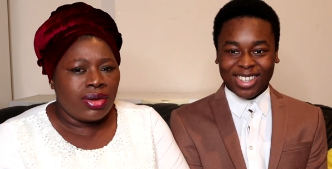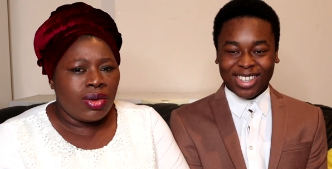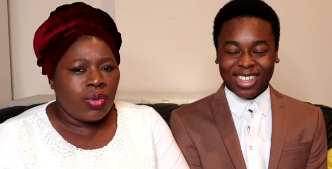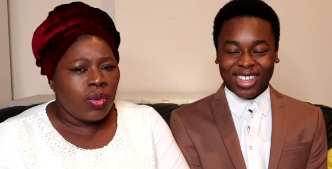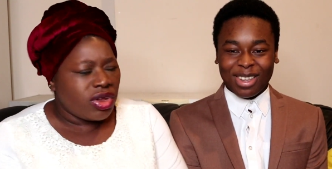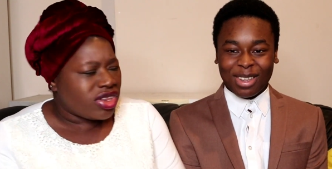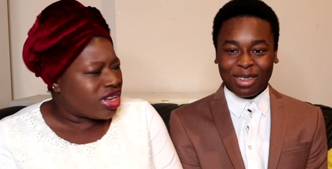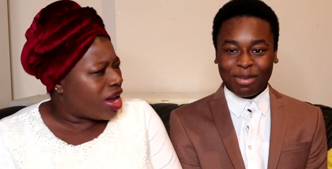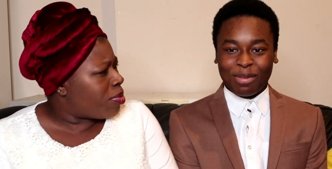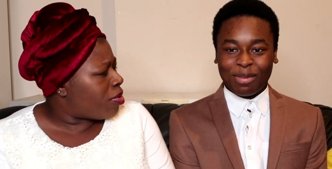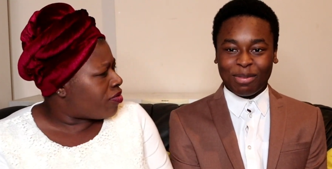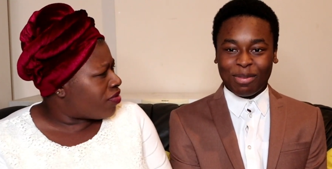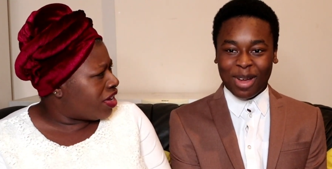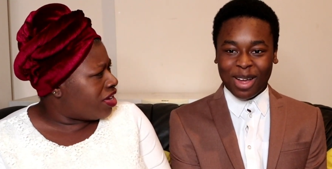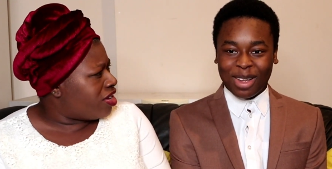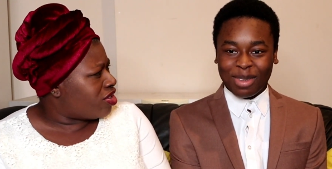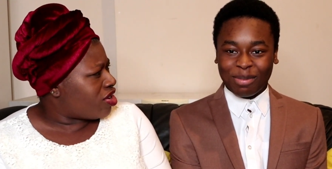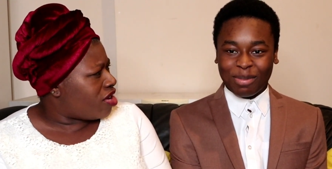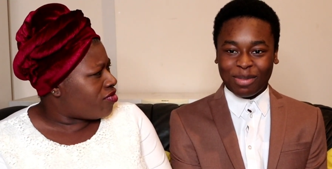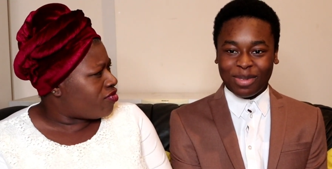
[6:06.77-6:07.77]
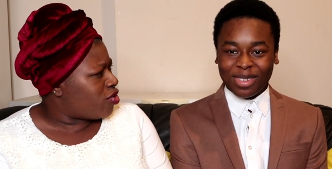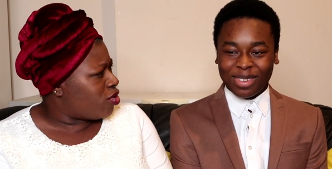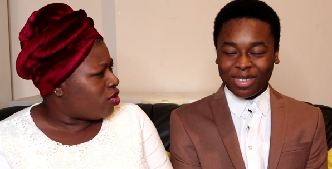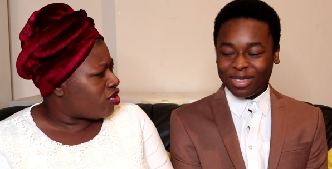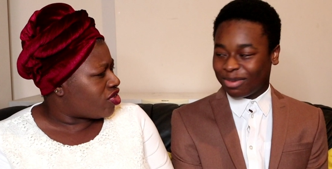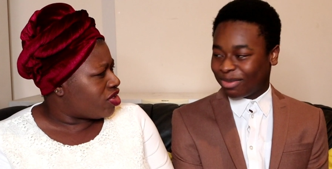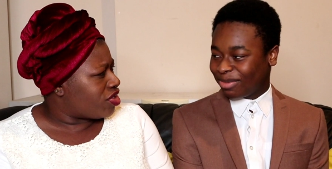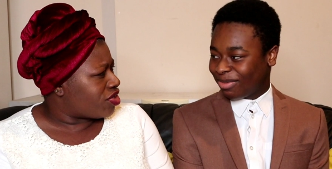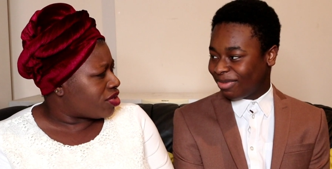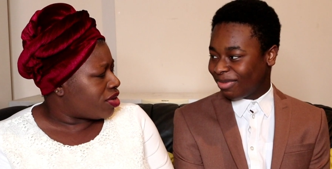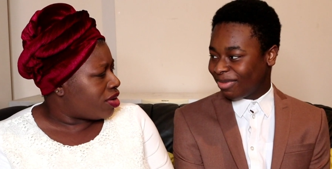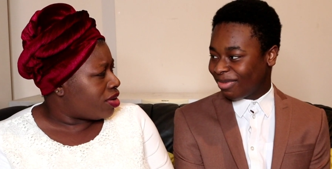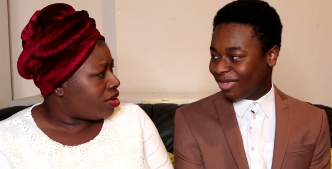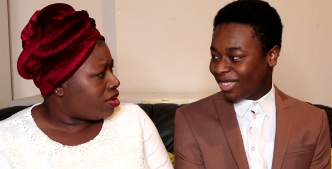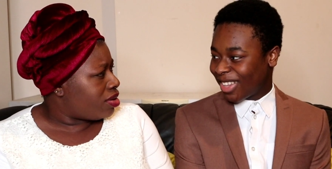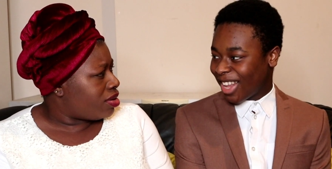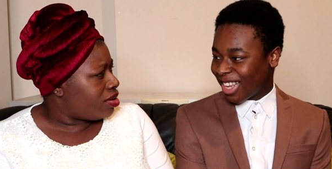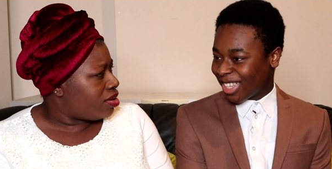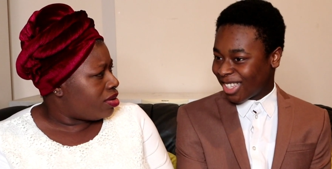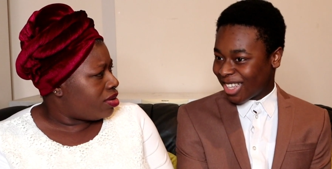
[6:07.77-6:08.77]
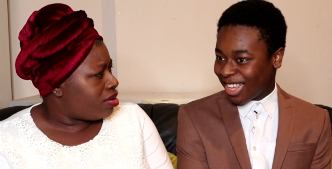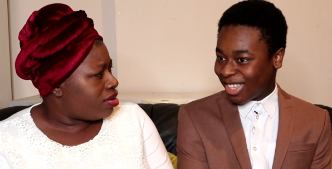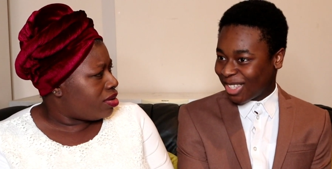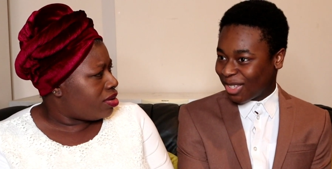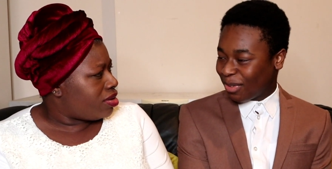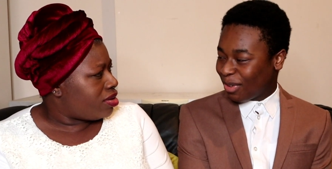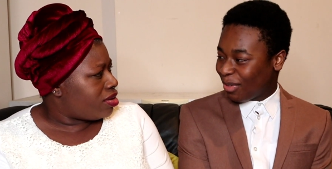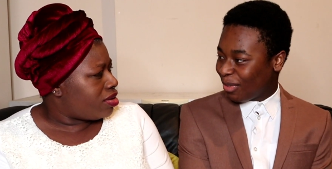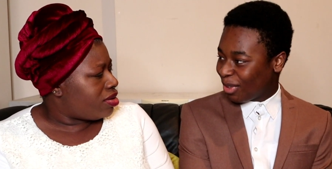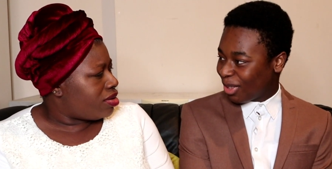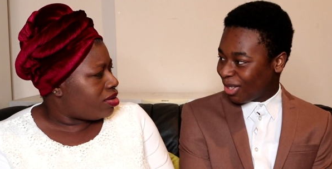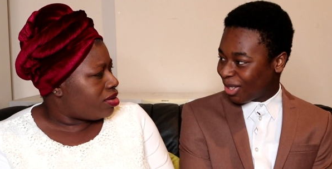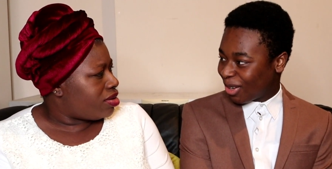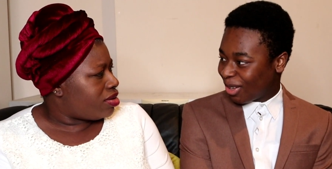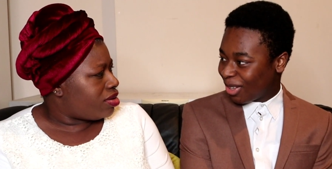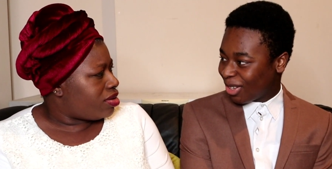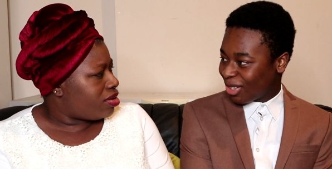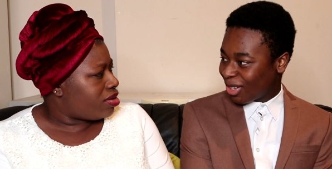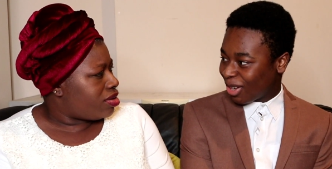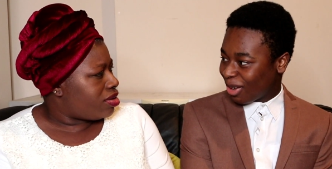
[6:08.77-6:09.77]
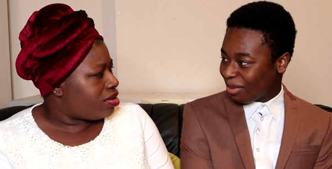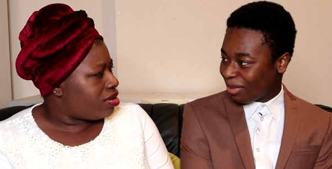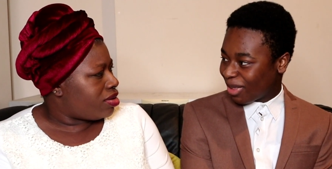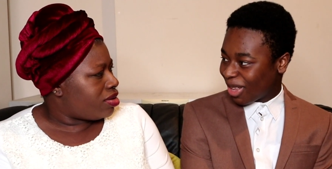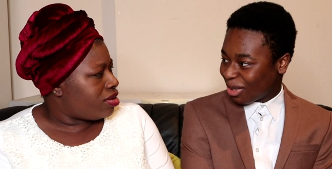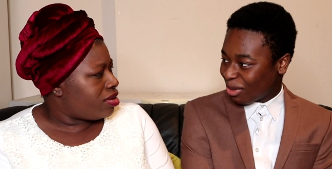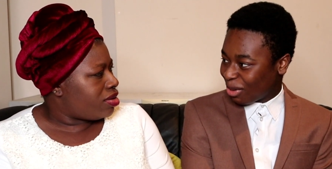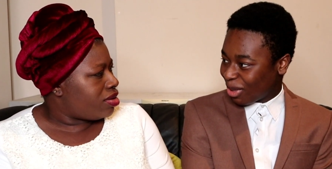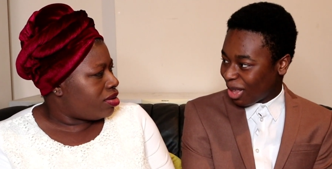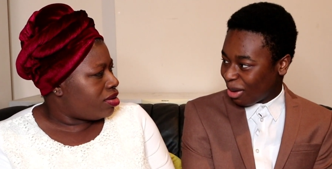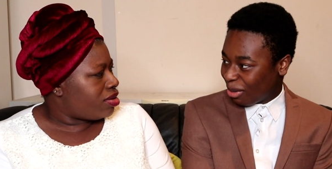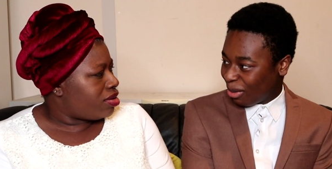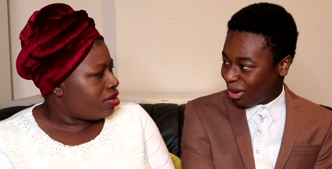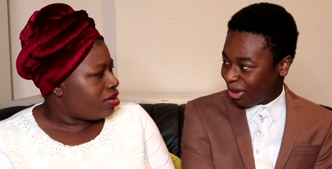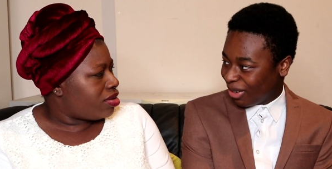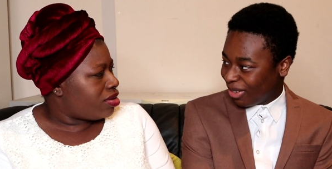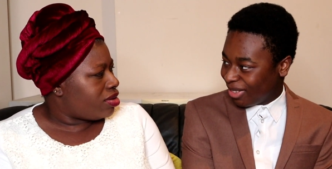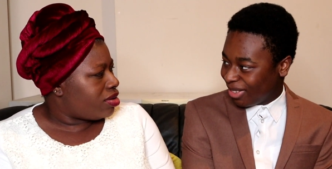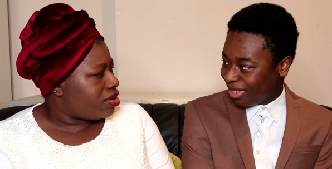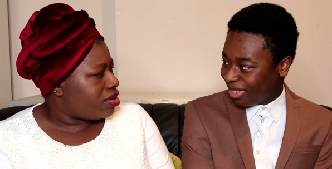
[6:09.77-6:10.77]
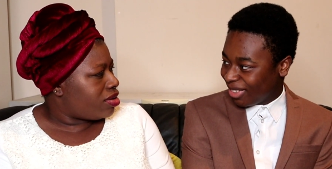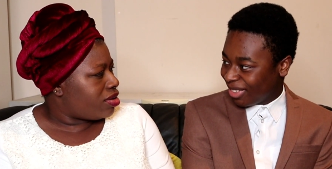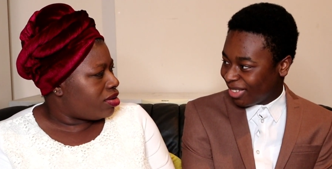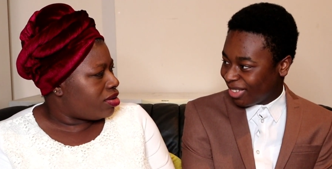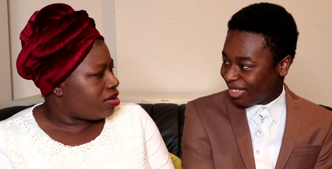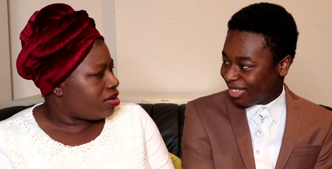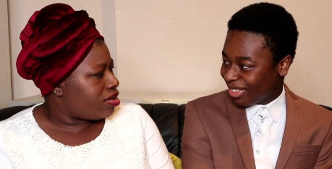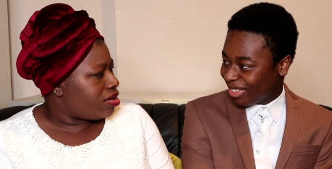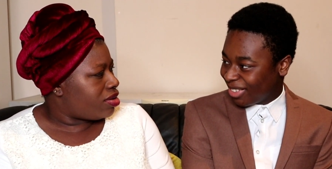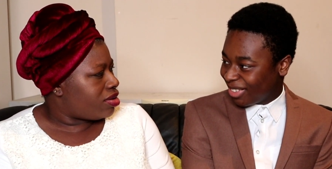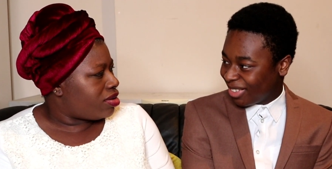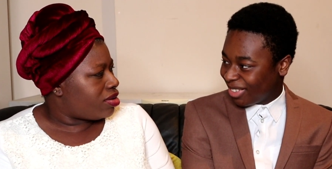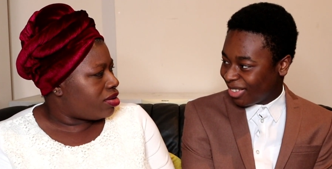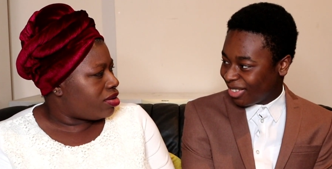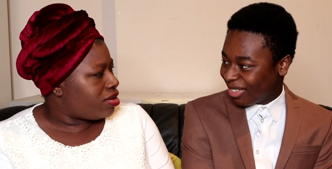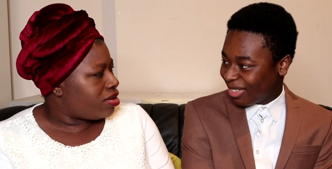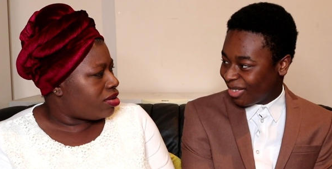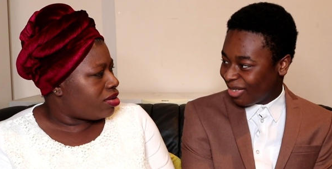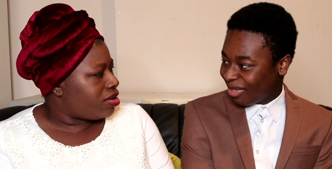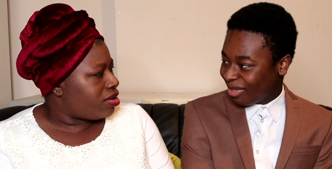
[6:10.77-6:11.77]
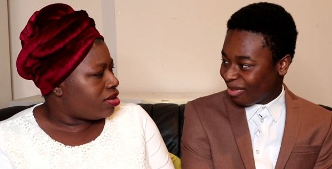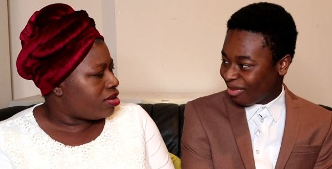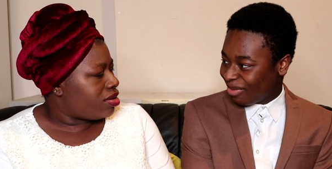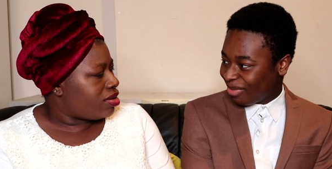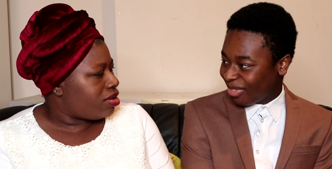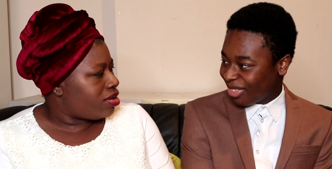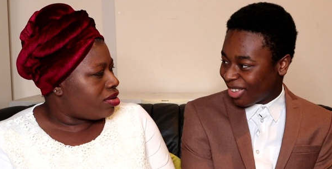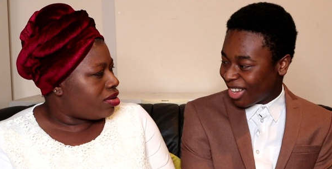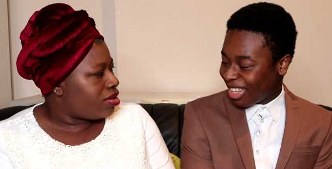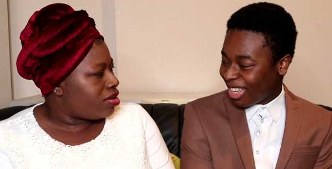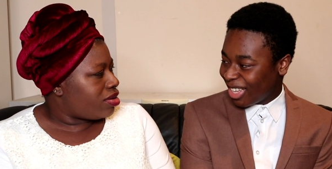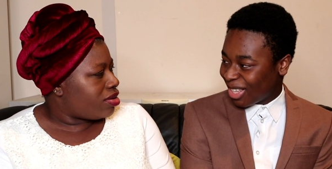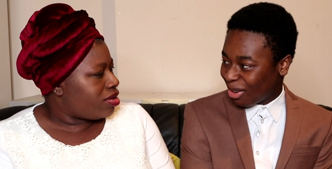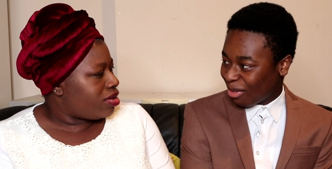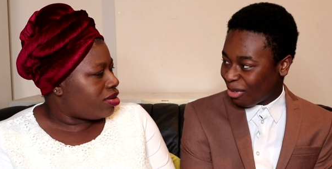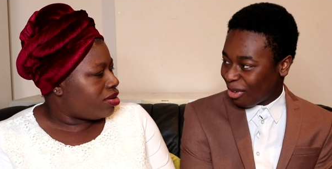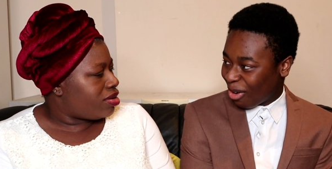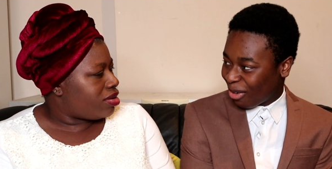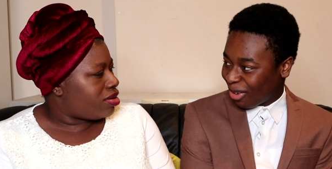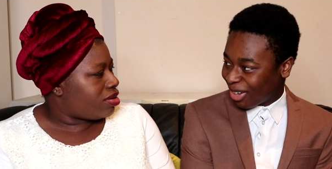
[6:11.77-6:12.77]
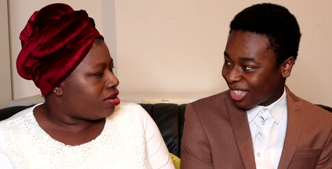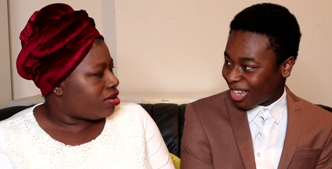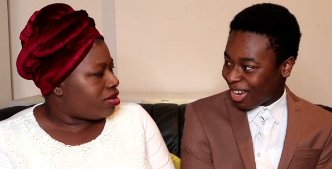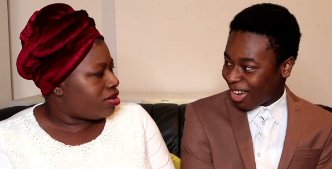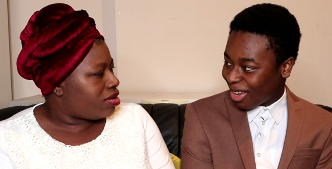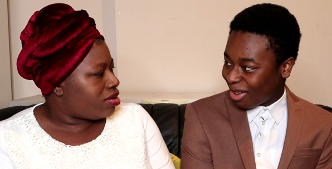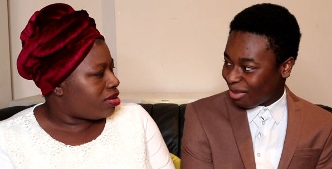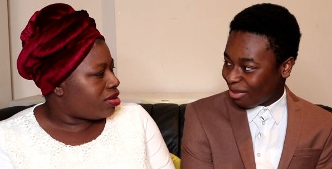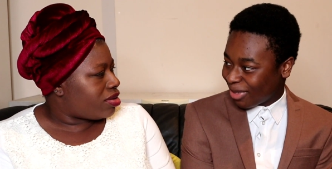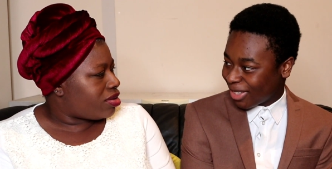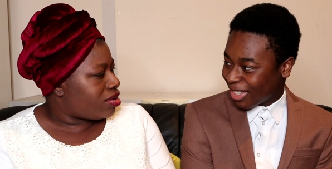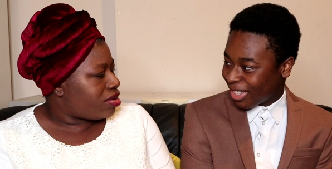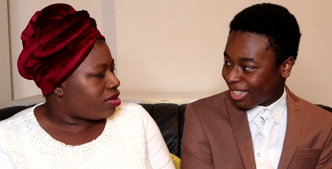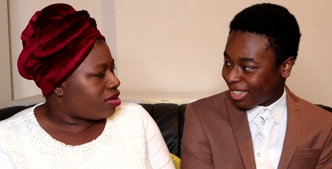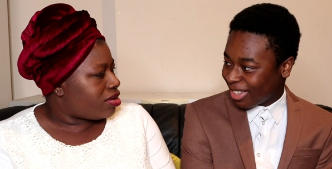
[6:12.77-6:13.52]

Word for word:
Speaker 1: What type of but an interview is this?
Speaker 2: That's the interview for the scholarship. That's what they want. They need heroic times.